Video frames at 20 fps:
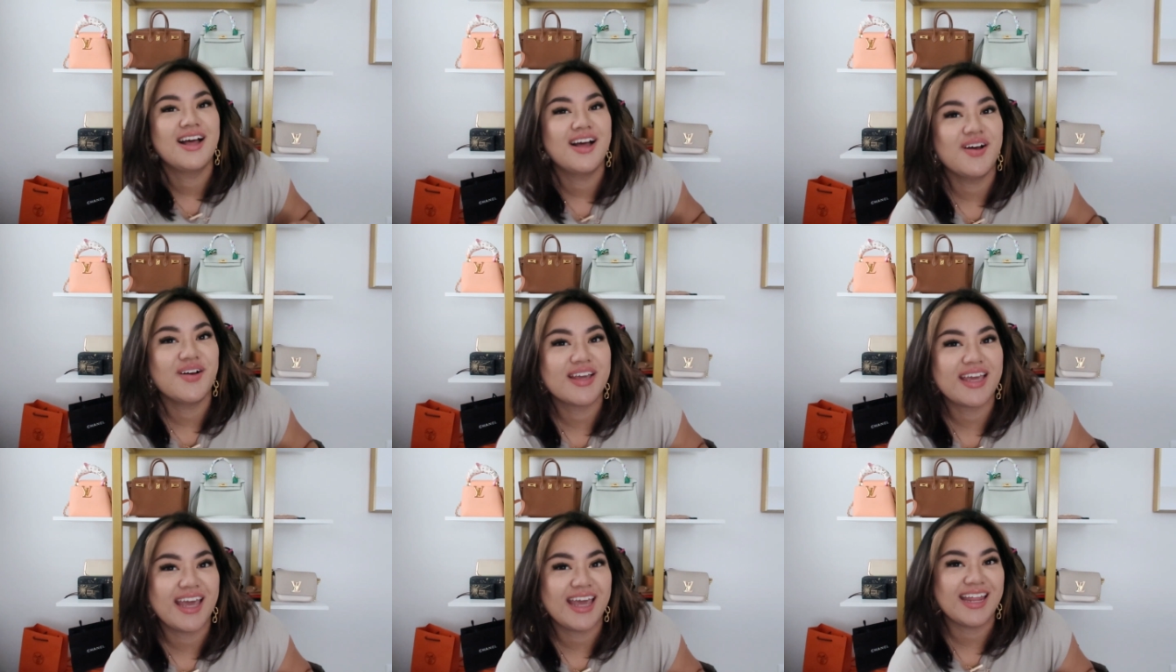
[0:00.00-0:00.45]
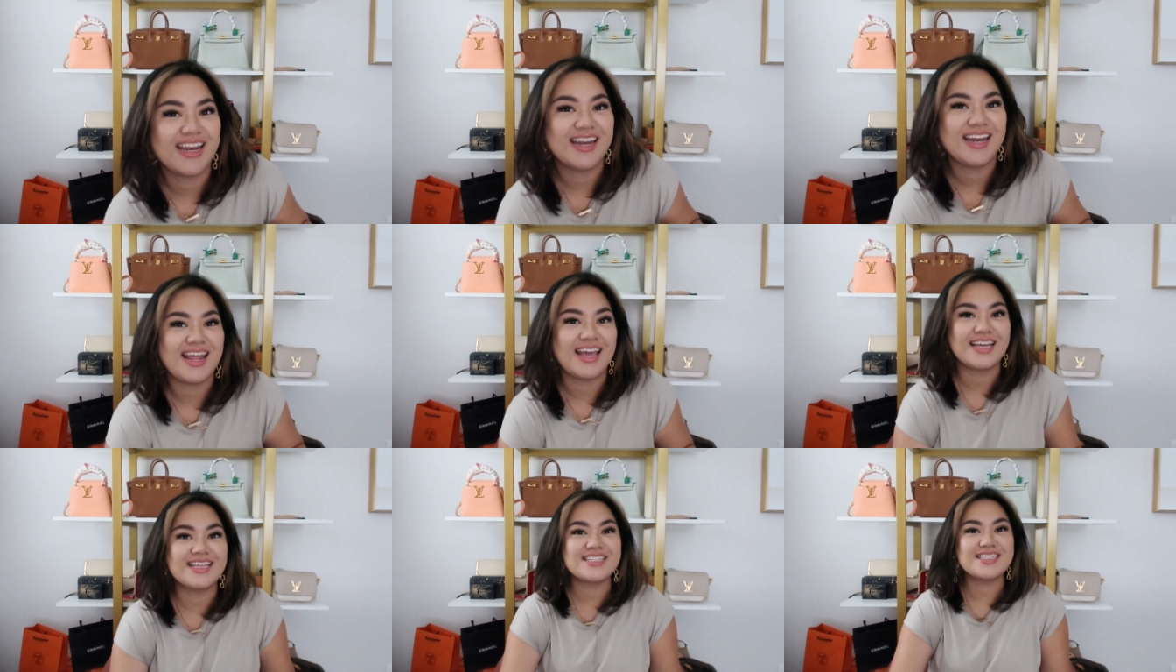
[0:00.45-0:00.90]
Okay,
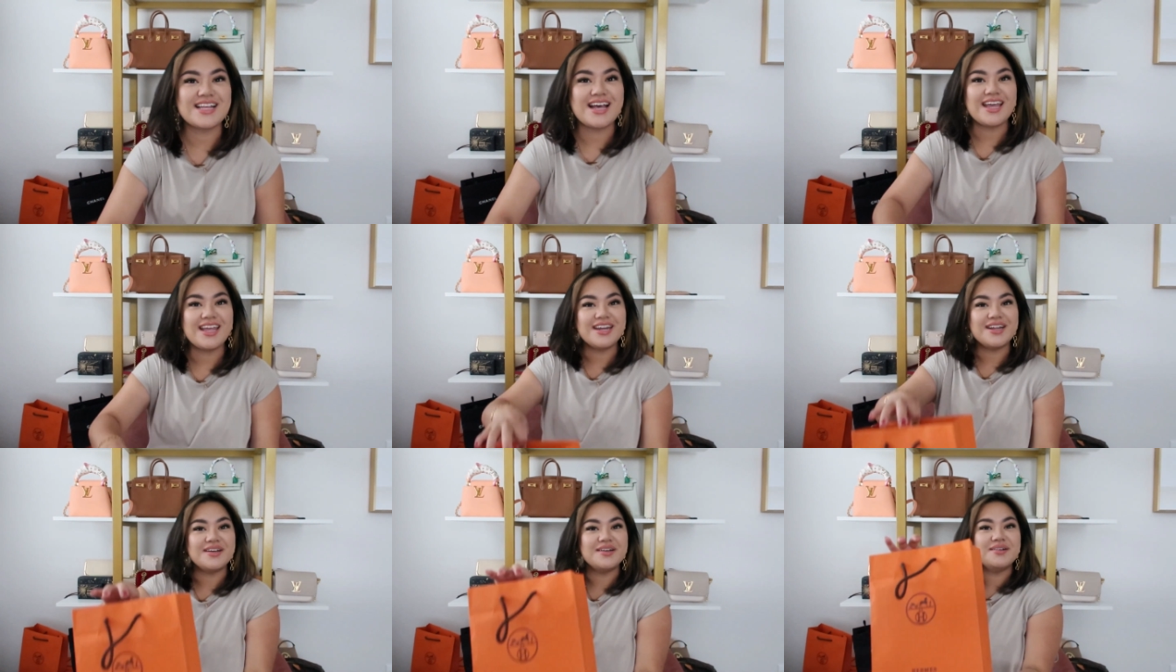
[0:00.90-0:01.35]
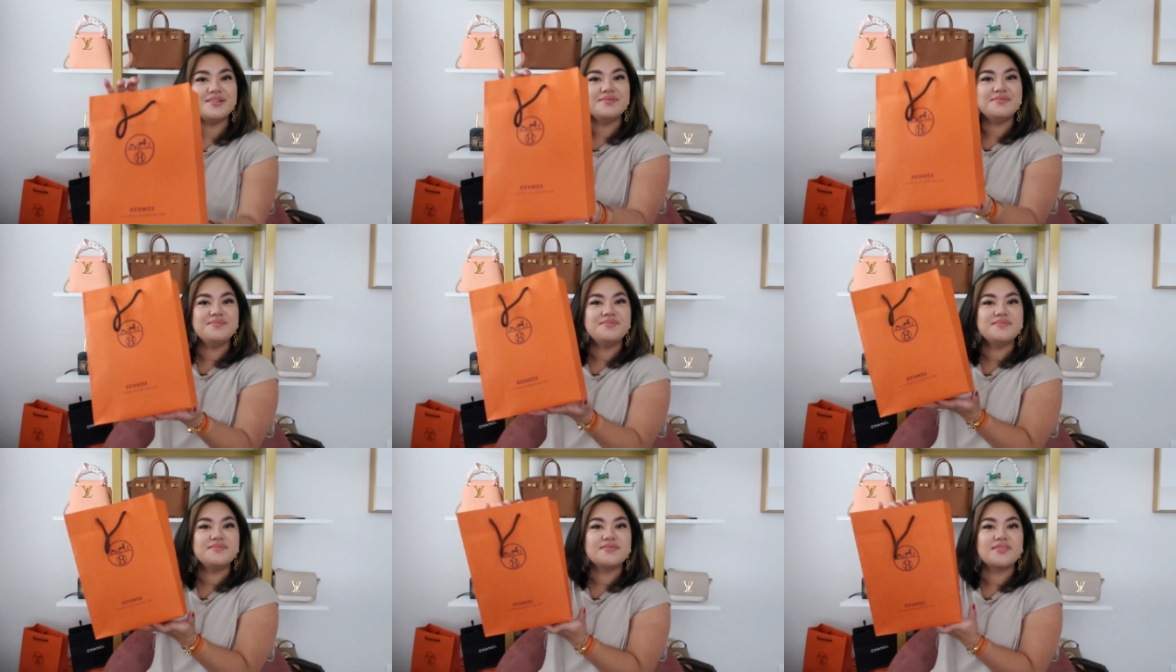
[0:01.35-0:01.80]
next
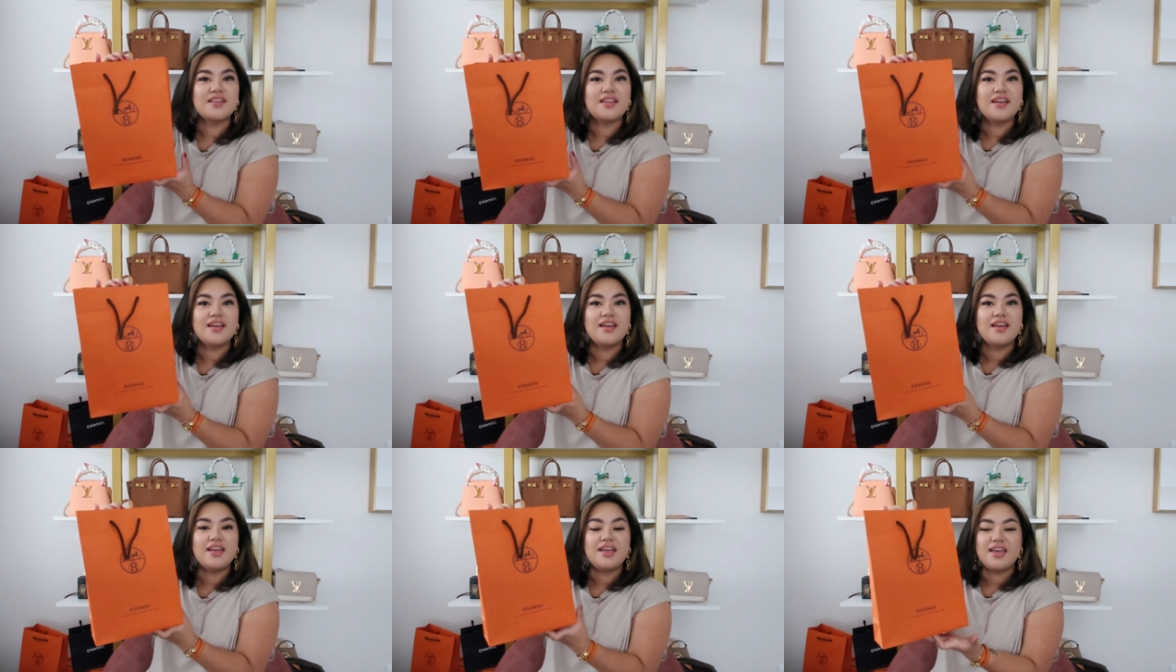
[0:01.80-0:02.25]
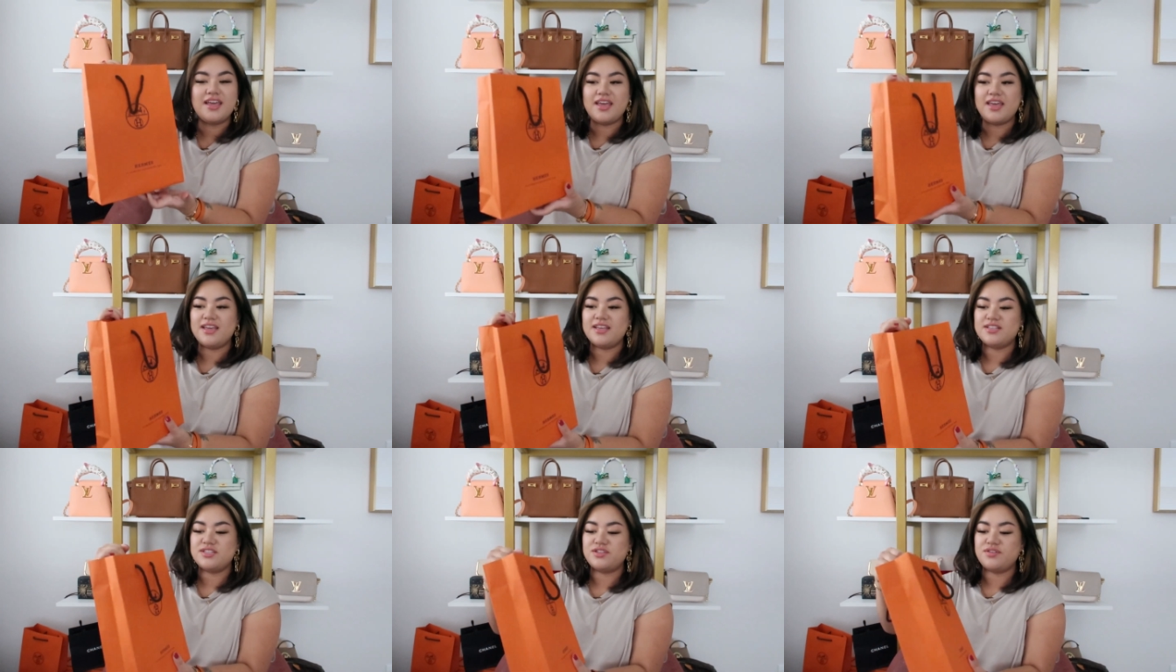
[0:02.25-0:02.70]
item
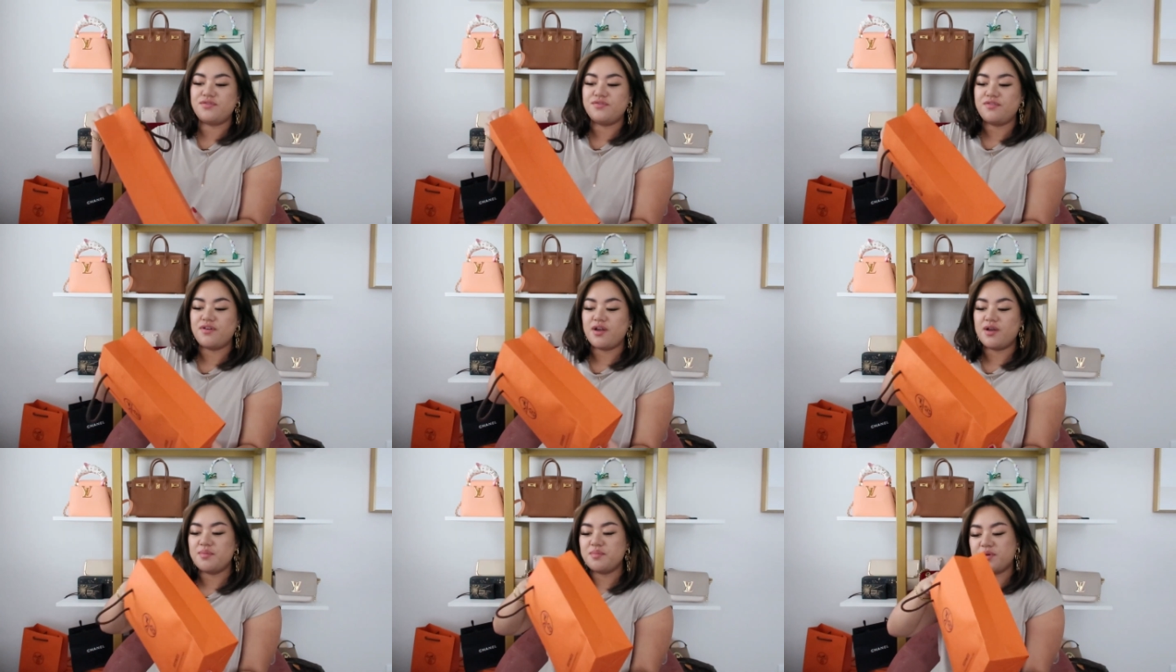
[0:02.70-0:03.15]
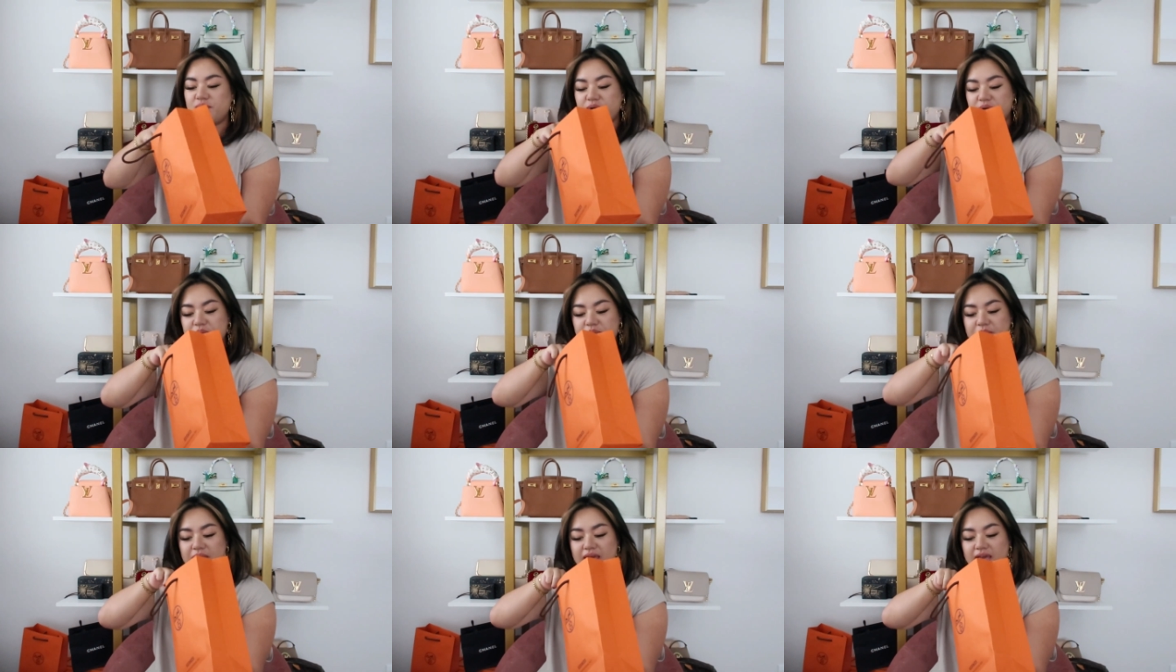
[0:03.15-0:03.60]
is from
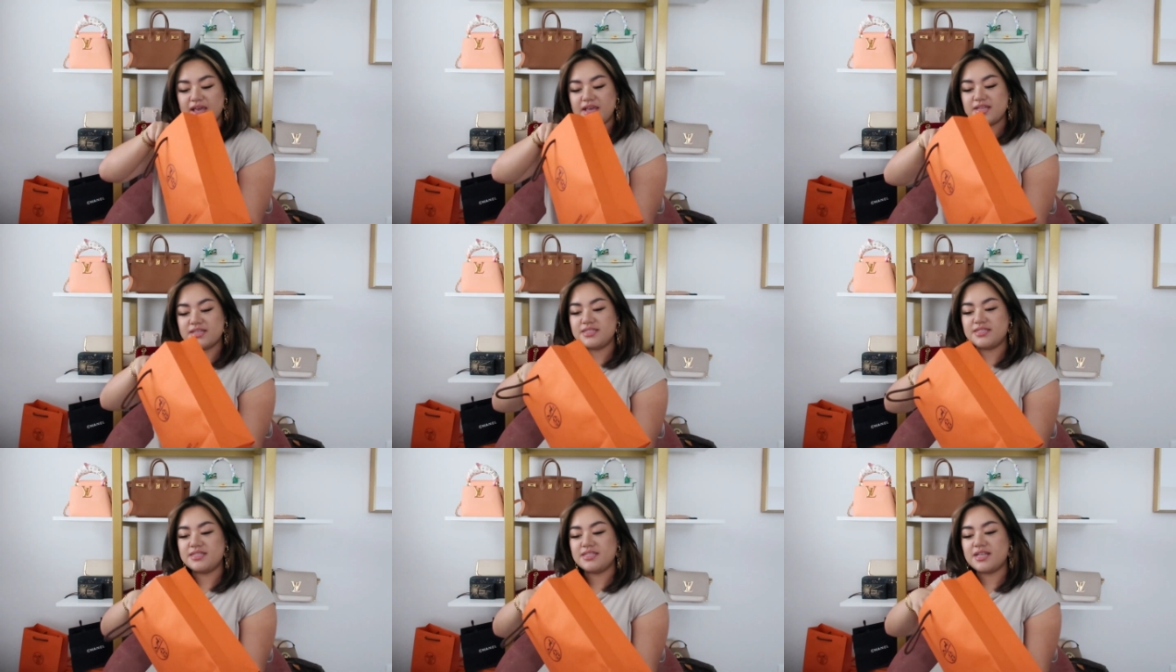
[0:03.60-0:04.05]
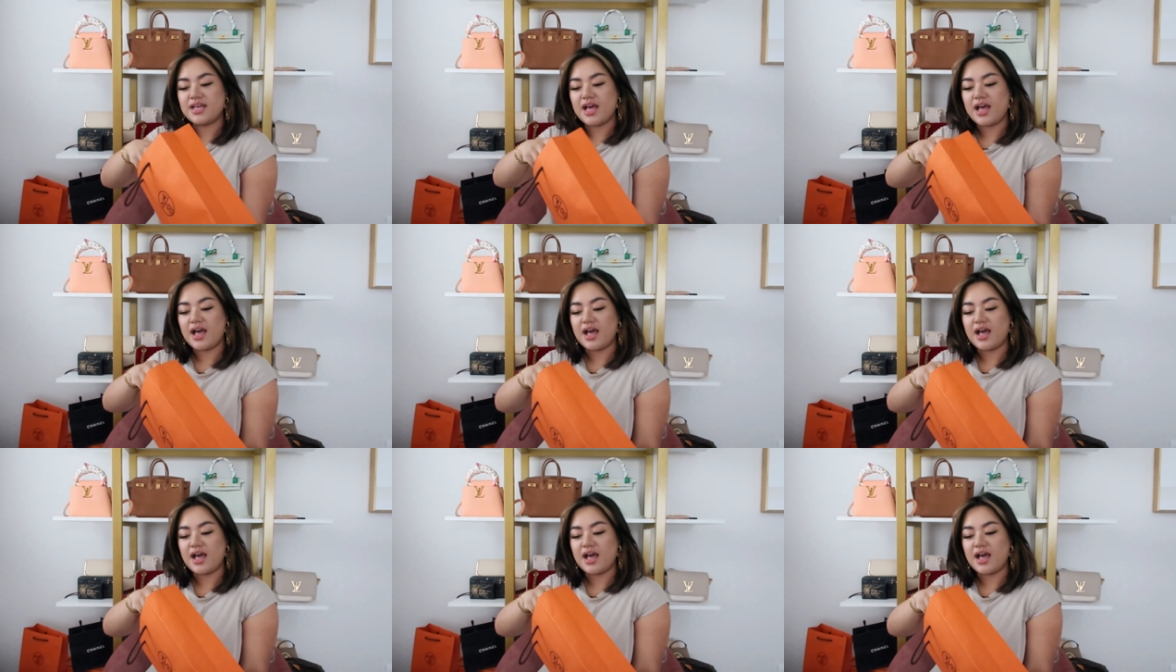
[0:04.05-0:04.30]
Hermes.